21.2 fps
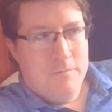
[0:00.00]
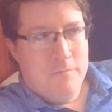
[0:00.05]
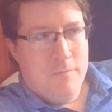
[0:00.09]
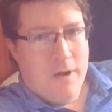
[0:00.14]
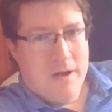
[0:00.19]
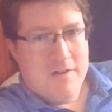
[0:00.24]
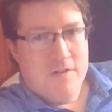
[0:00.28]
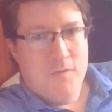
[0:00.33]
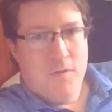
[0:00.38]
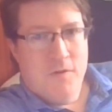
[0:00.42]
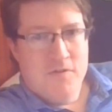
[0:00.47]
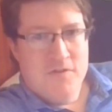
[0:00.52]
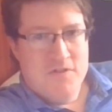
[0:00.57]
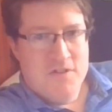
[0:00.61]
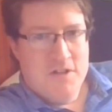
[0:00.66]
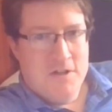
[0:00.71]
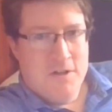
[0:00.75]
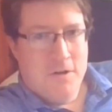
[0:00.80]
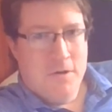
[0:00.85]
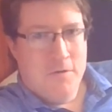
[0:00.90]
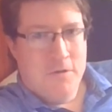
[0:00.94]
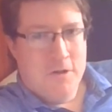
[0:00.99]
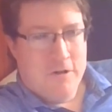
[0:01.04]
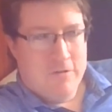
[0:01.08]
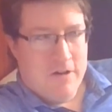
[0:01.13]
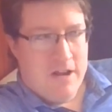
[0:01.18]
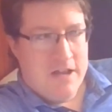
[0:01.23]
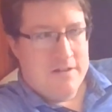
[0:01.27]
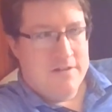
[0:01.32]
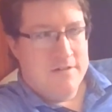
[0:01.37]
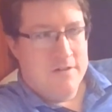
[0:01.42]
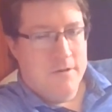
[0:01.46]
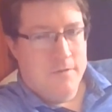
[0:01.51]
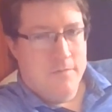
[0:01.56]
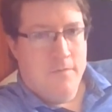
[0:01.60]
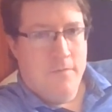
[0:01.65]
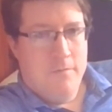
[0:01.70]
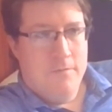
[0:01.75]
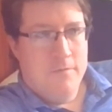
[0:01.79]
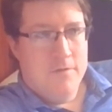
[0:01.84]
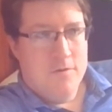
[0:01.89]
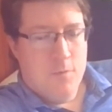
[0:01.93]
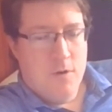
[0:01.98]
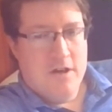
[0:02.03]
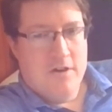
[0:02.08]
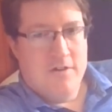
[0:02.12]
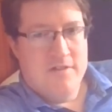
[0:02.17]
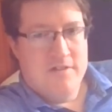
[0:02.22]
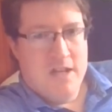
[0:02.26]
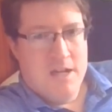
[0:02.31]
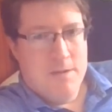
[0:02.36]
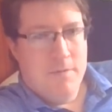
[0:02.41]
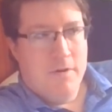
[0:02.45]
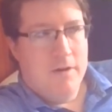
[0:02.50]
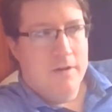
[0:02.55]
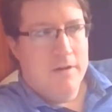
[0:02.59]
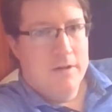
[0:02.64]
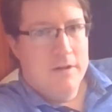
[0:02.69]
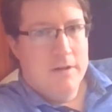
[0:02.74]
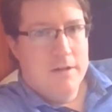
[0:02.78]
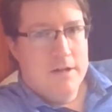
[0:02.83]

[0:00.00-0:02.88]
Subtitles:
Max von Sydow, the great of Swedish cinema,